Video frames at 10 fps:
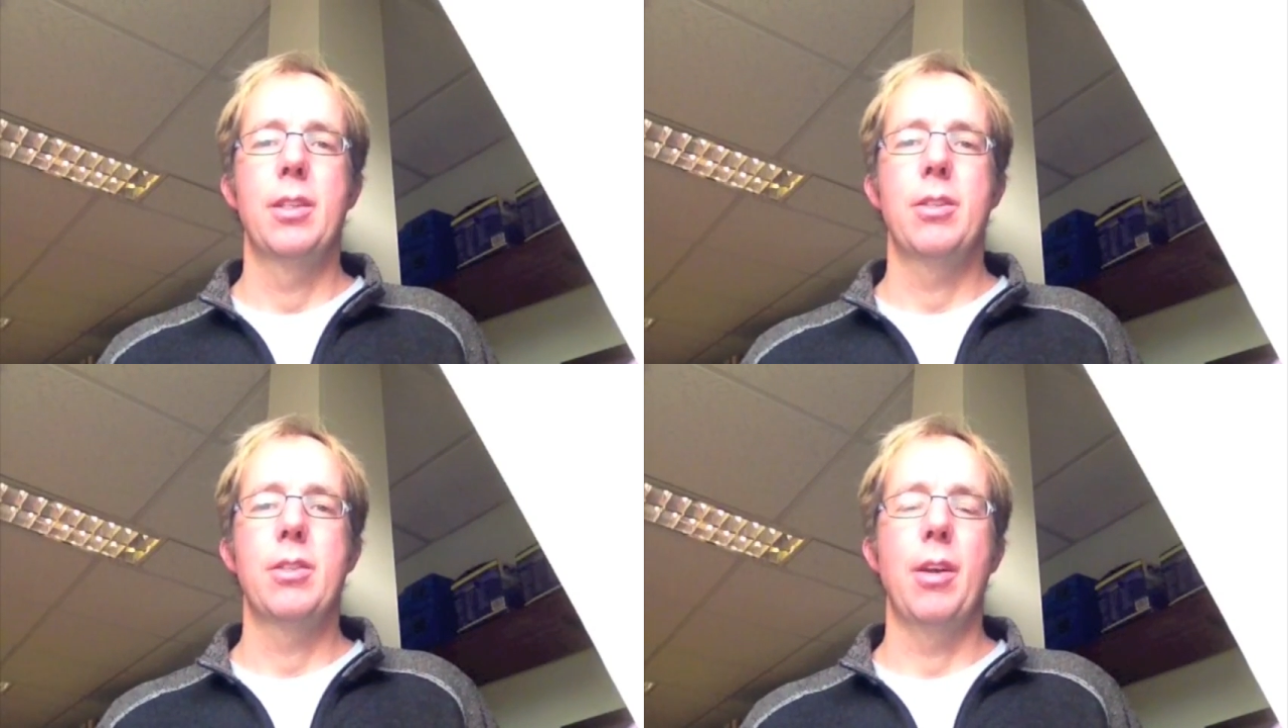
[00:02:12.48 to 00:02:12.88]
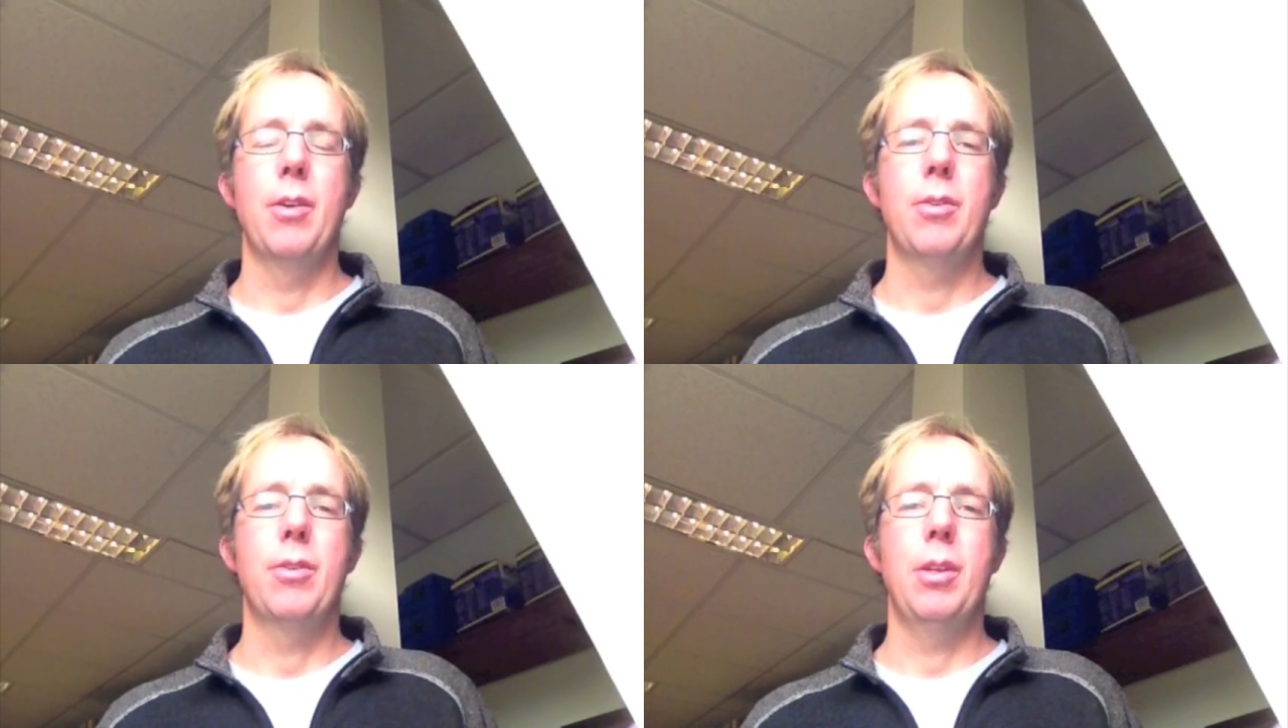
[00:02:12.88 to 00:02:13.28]

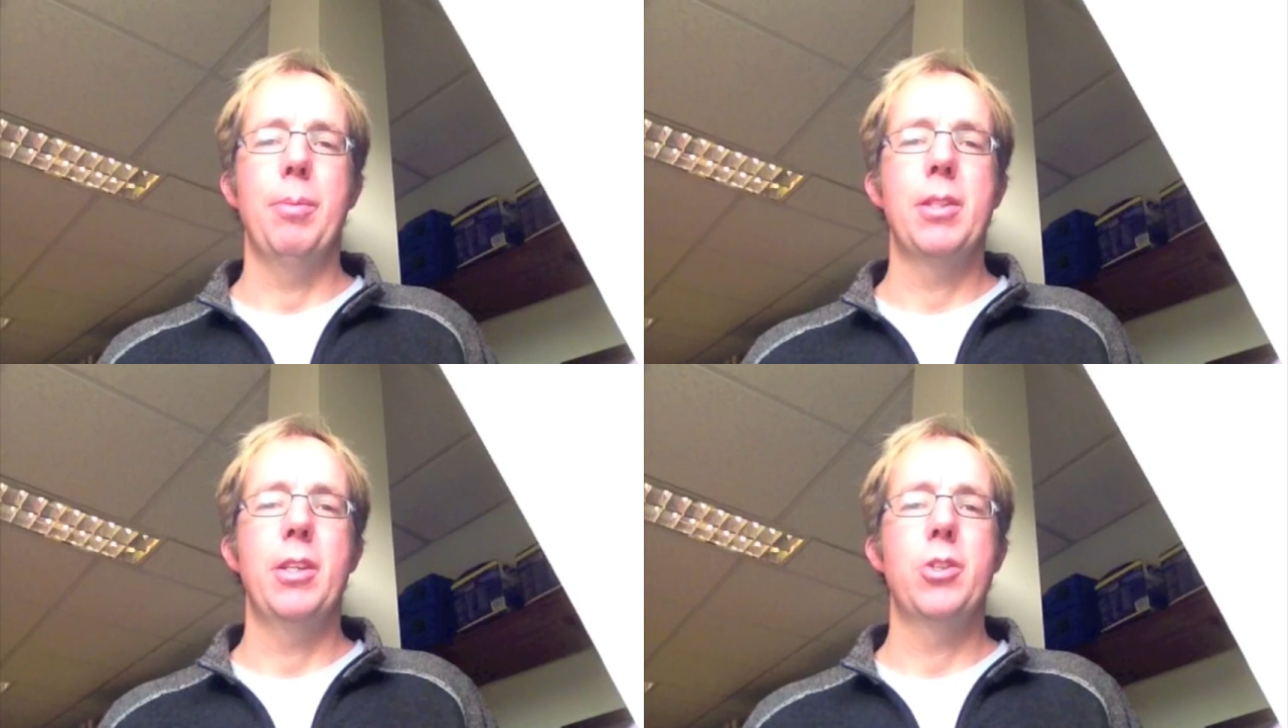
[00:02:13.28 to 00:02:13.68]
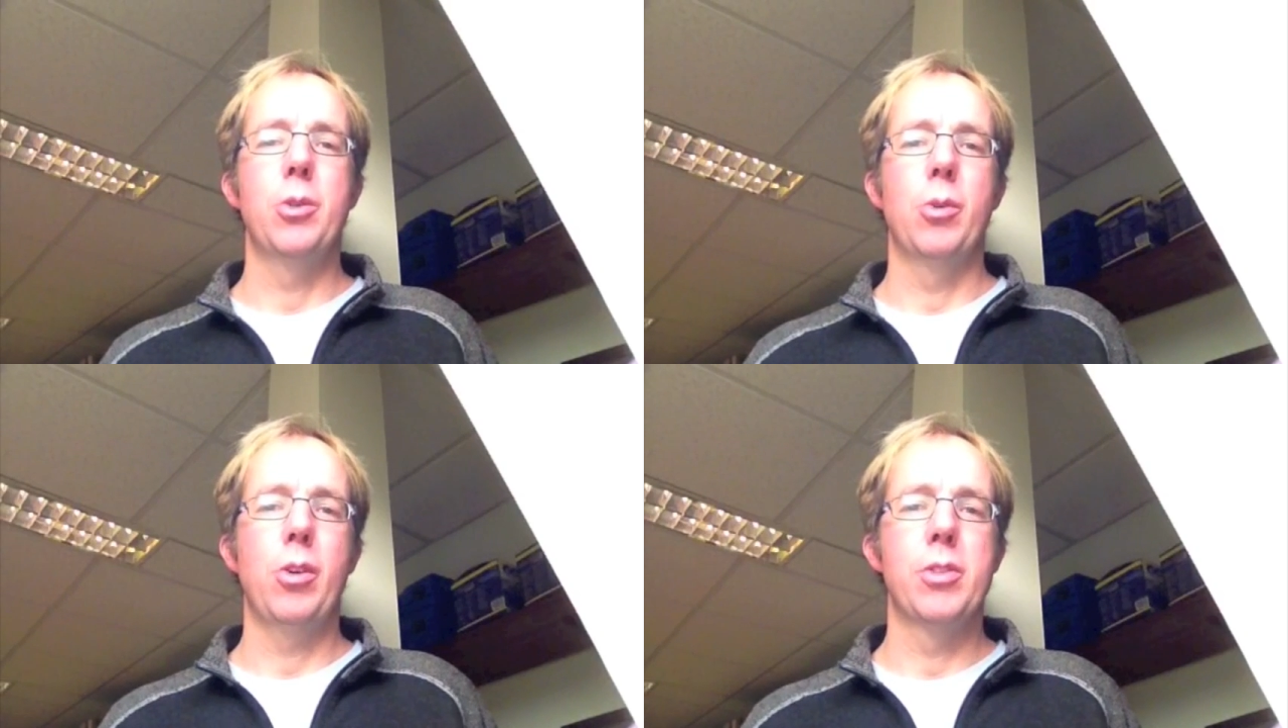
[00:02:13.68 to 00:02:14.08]
So the
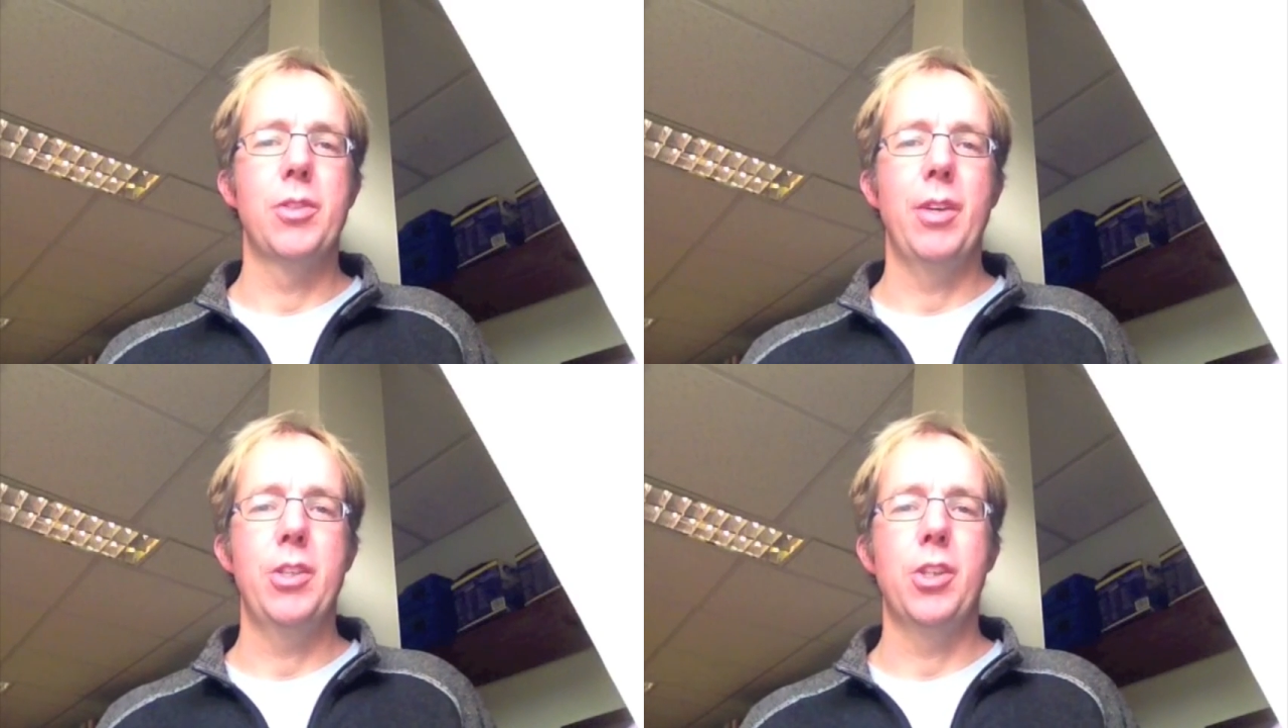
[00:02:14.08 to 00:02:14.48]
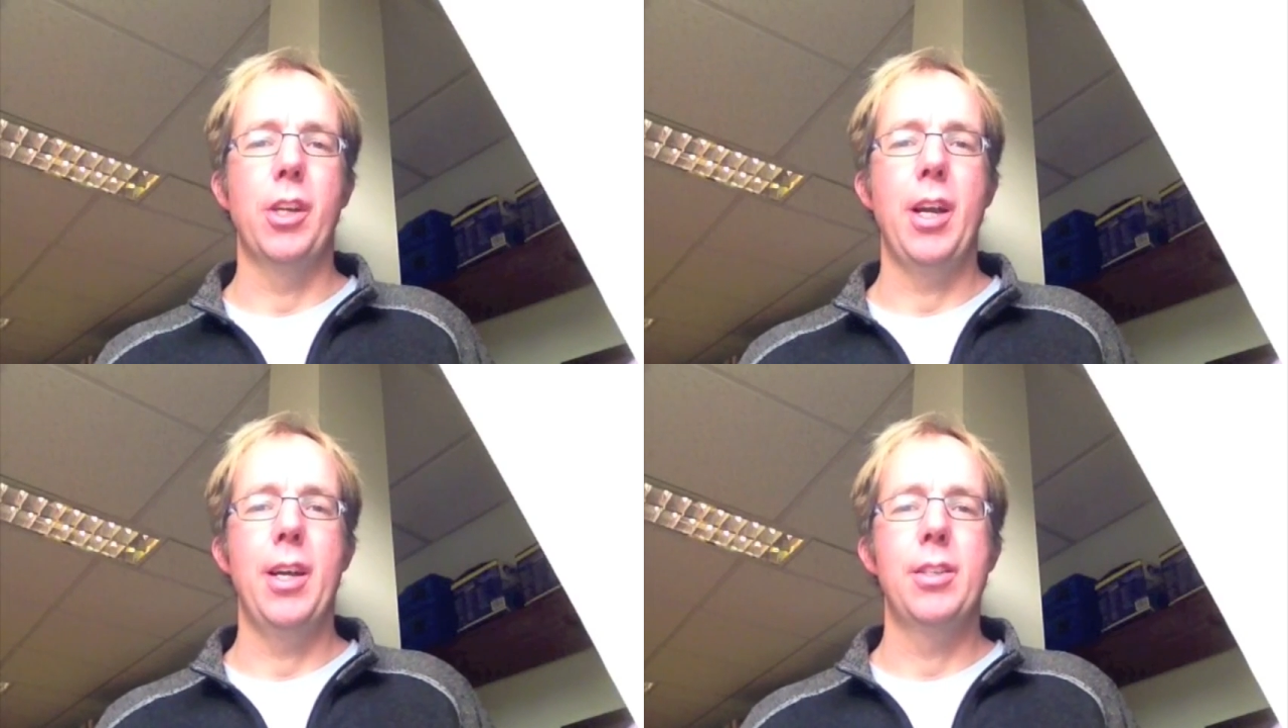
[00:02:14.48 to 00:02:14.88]
potential conservation
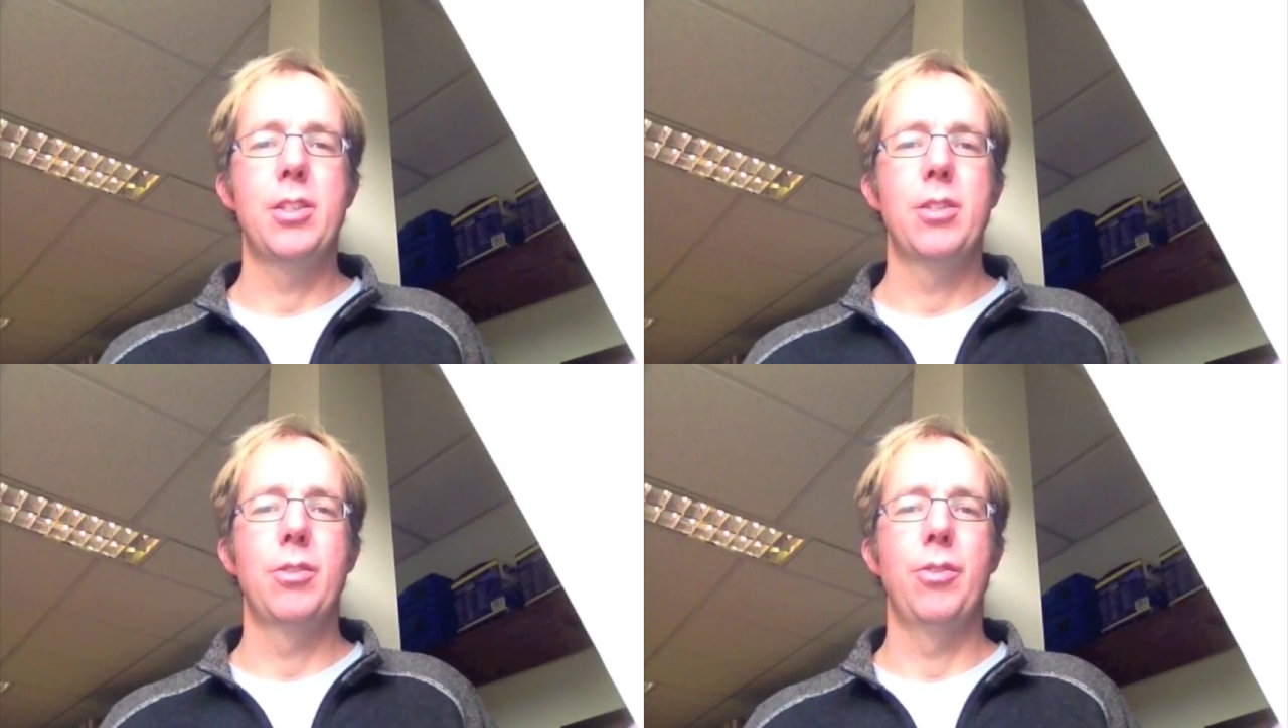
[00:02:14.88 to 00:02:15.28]
gains